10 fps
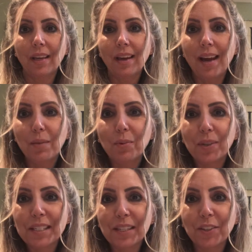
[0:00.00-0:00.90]
Hi
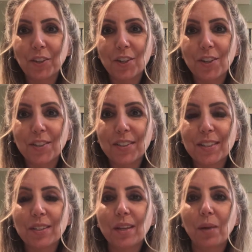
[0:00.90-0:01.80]
boys and
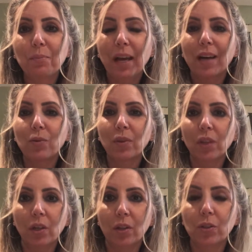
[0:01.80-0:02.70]
girls, I'm back with
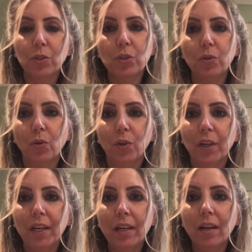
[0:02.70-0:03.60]
another
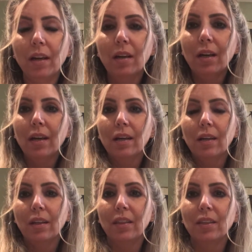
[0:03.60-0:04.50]
story.
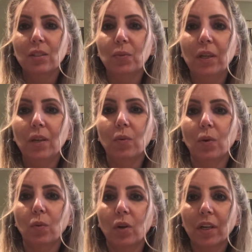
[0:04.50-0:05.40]
This week we're
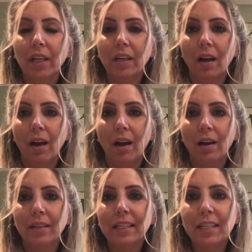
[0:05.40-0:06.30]
working
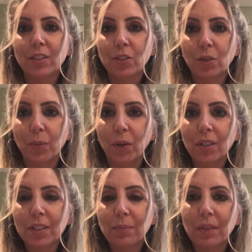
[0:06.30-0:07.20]
on Easter
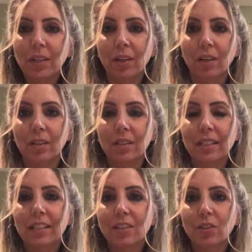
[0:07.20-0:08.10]
books because
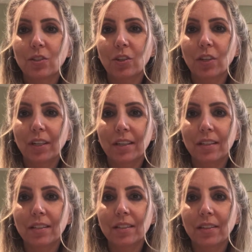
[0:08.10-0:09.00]
Easter
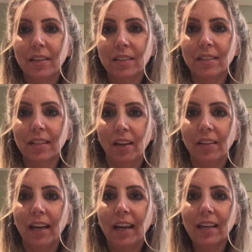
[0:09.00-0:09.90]
is this
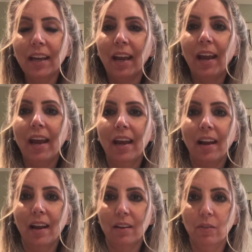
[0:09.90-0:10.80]
Sunday and
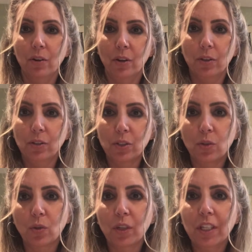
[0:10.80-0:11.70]
I have another
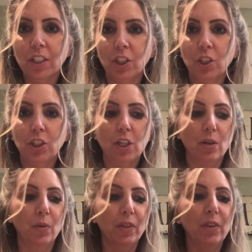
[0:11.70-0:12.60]
story to
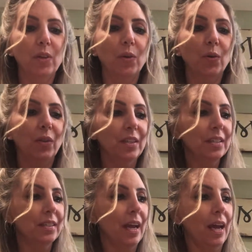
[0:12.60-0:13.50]
share with you.
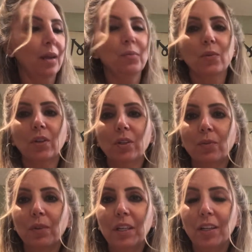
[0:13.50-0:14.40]
This time we're going to
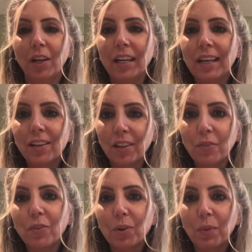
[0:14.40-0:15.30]
read a
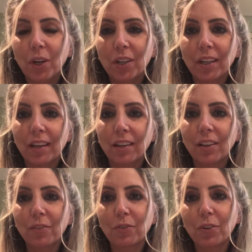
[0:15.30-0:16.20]
Clifford book, and
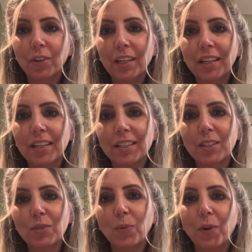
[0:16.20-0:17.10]
Clifford
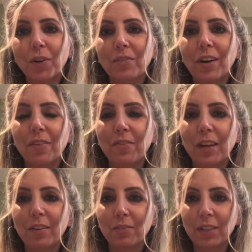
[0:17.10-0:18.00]
is one of our
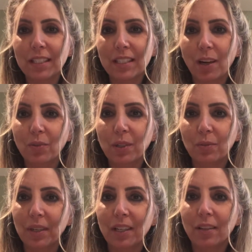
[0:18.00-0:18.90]
favorites that we
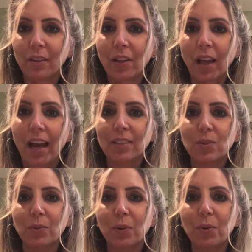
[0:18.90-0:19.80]
read in the
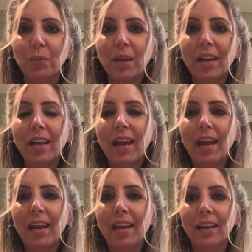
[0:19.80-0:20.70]
classroom.
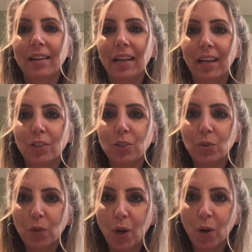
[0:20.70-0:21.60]
And as
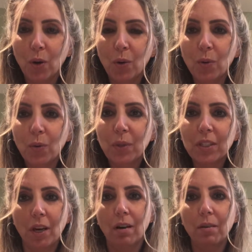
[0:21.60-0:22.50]
you know, we
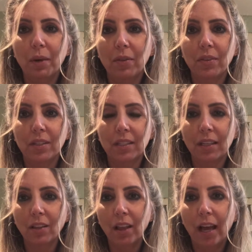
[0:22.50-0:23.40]
talk about this
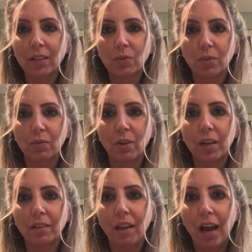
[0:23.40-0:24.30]
in class. We've
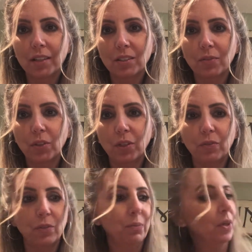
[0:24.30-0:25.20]
read lots of
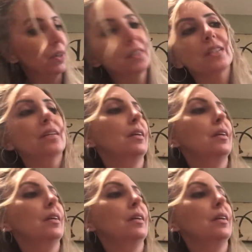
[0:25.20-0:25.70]
Clifford books.